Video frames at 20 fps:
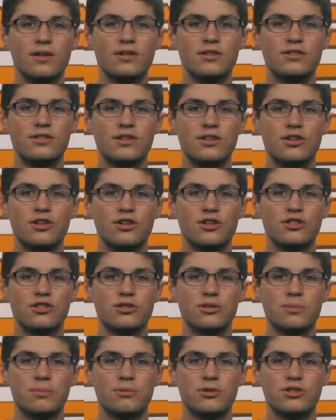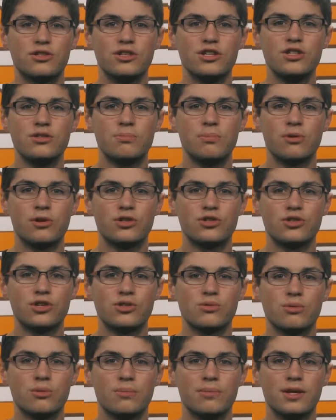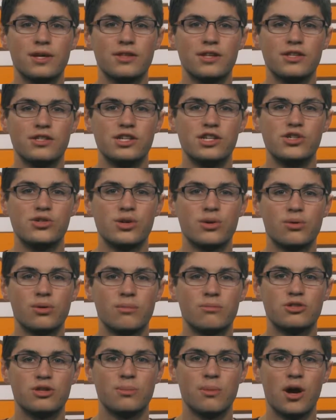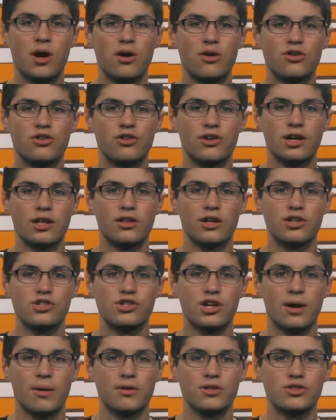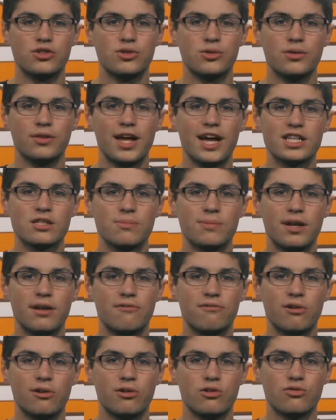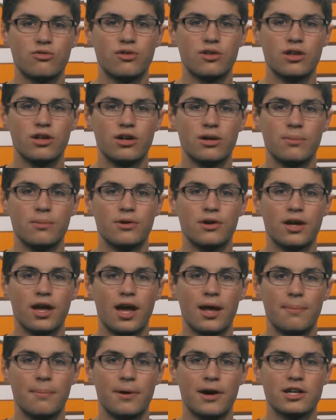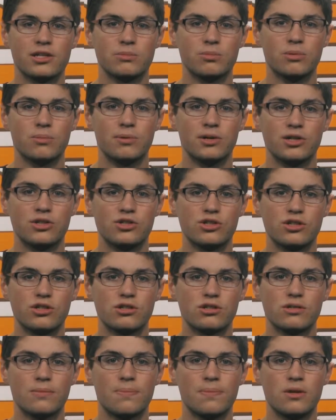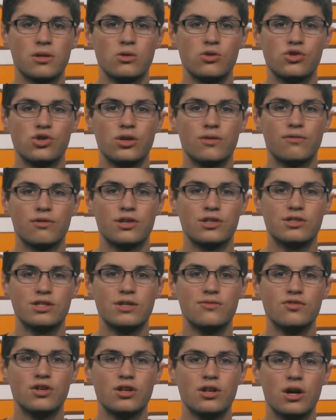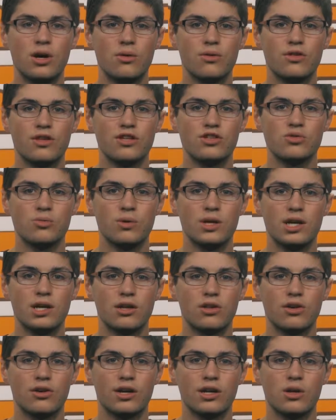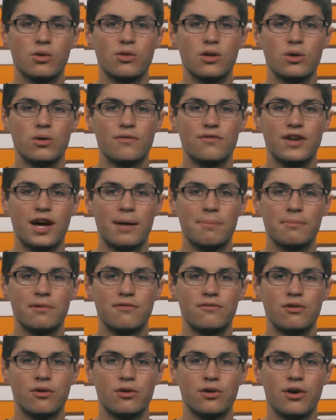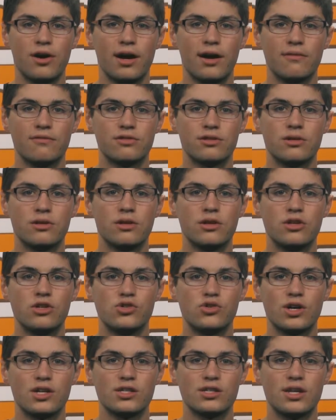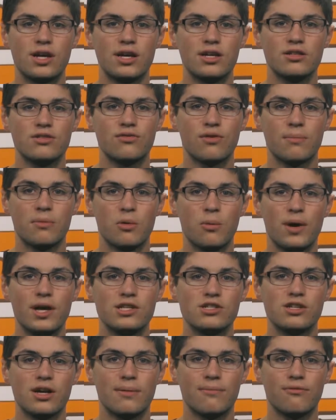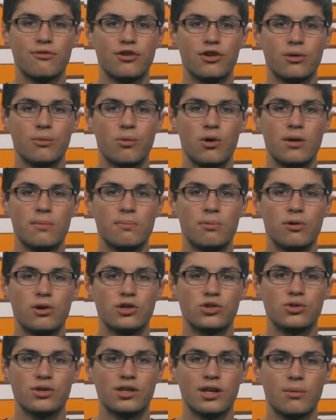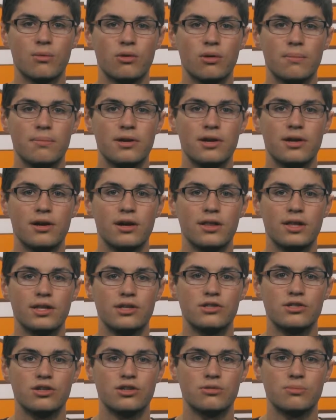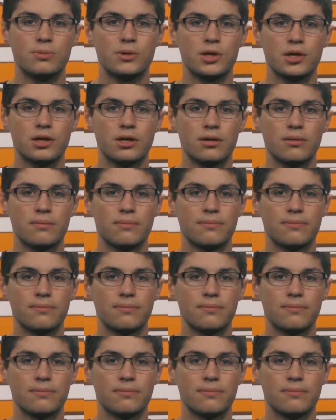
Seniors, Prestige Portraits will be in the teacher room tomorrow during lunch hours to do last minute photos for the yearbook and possible purchase. You should have received a note this week alerting you that you have not been photographed. Dress nice from the waist up for your one portrait that will appear in this year's book.